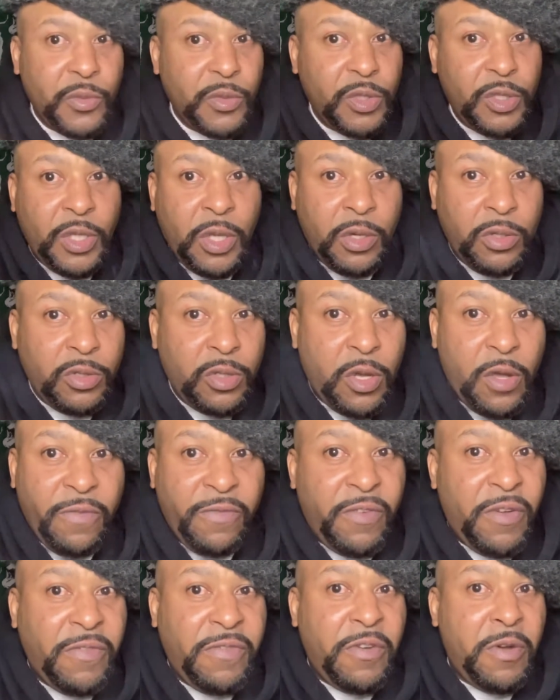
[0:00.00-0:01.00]
Told y'all,
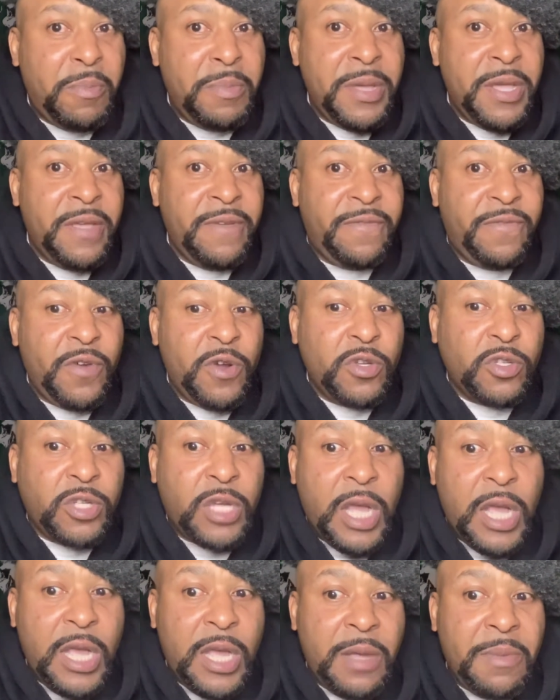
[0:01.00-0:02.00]
Volvo Man, first
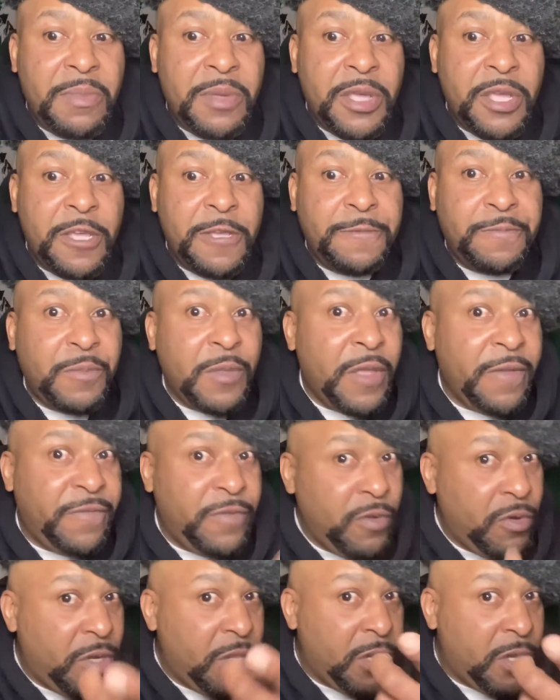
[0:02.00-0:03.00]
con man, if
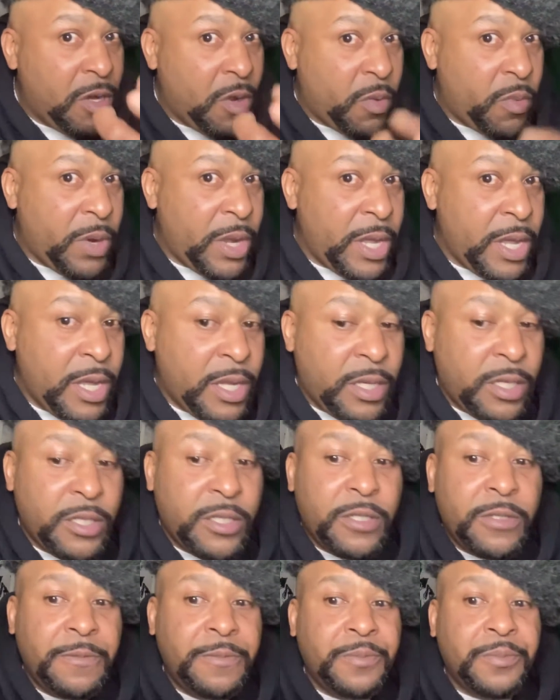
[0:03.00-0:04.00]
you didn't know Ray Ellis.